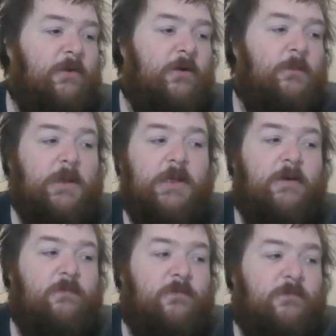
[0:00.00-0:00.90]
are going to
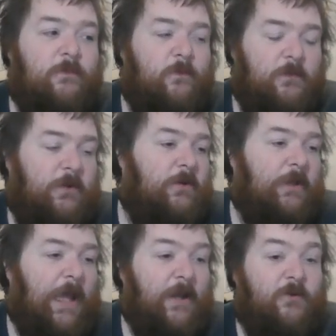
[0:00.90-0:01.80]
be
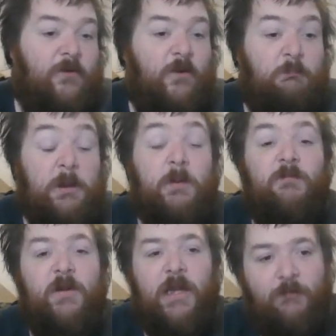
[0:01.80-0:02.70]
decks people
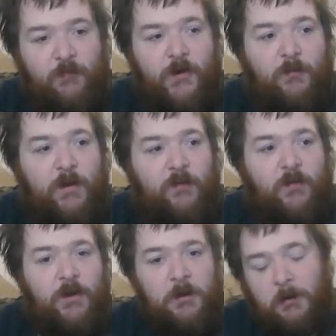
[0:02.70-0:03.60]
have hit Infinite
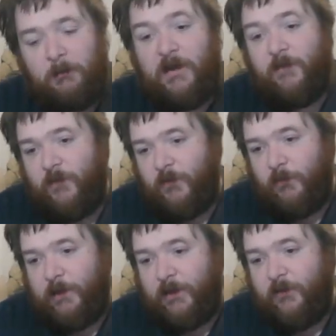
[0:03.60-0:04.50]
with, being the first
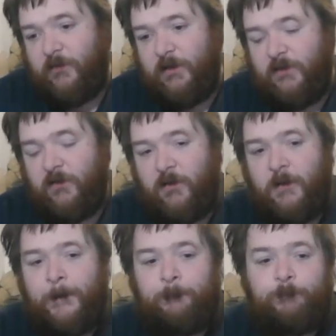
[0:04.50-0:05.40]
week of the
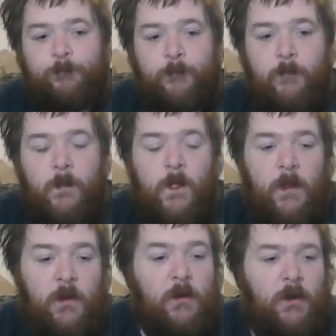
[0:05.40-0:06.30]
season.
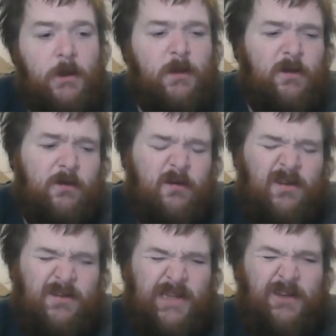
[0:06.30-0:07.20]
There's
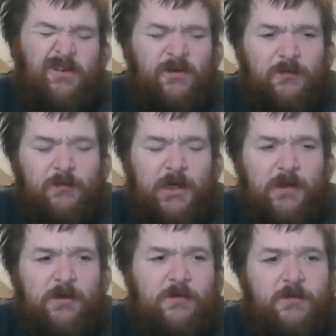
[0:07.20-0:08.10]
a decent
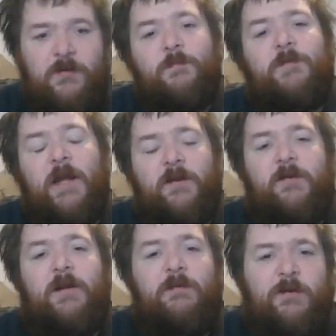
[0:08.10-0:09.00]
range of decks
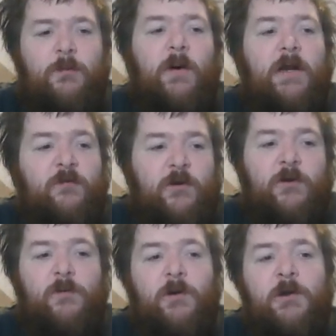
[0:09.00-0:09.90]
in here. There's quite a few